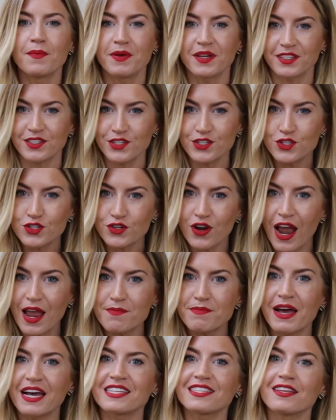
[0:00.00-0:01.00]
I picked a
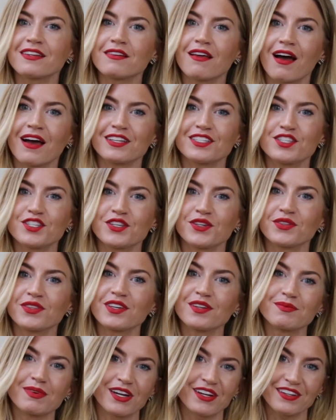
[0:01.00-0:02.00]
stripe as a nod to
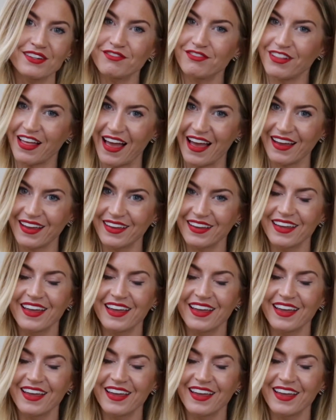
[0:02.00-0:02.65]
the American flag,